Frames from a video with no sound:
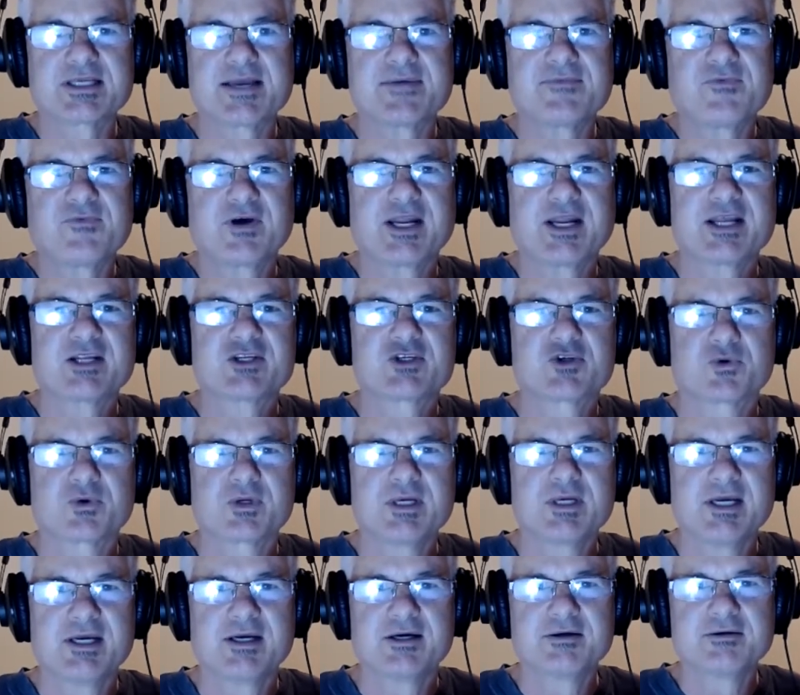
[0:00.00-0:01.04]
financial
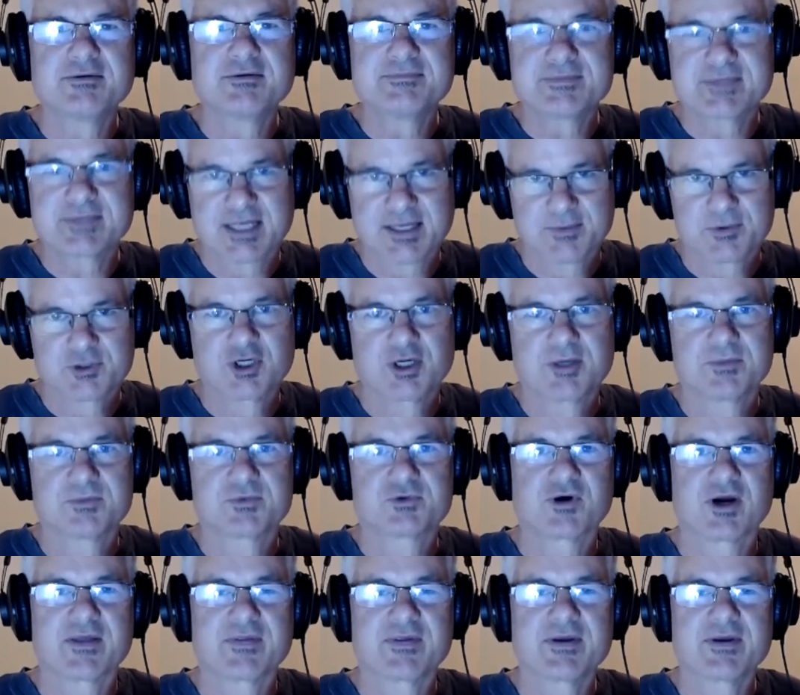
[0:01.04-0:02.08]
year, get my terms
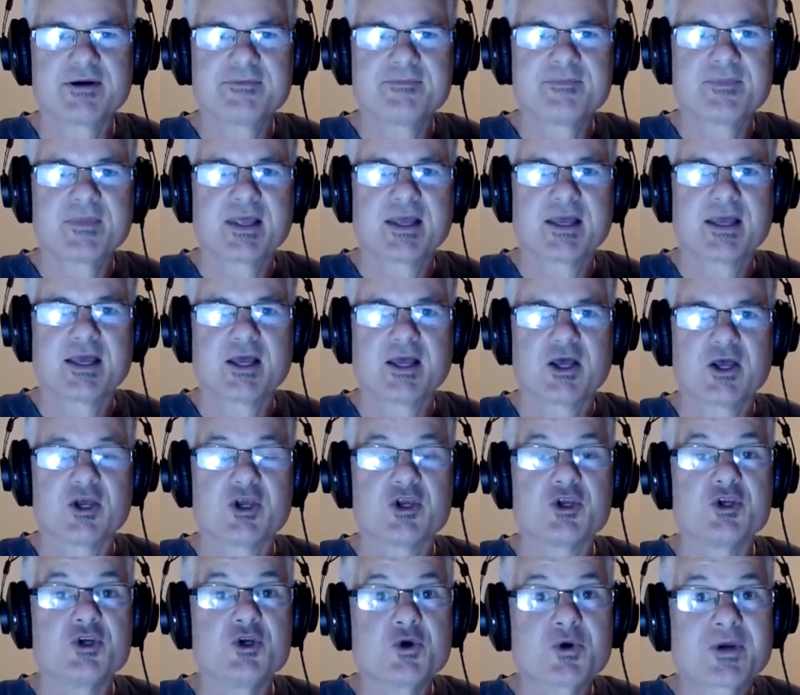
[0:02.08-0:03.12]
right there,
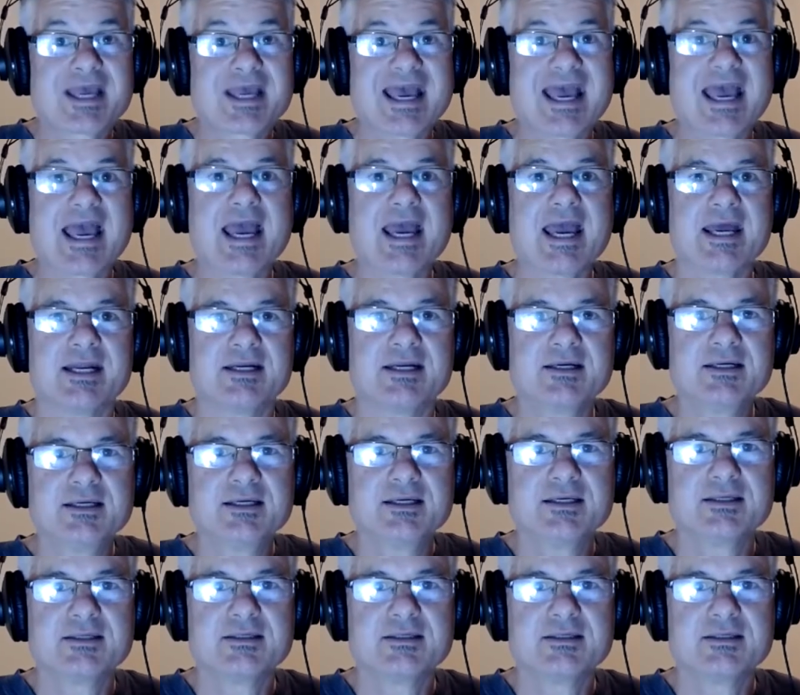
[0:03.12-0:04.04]
you can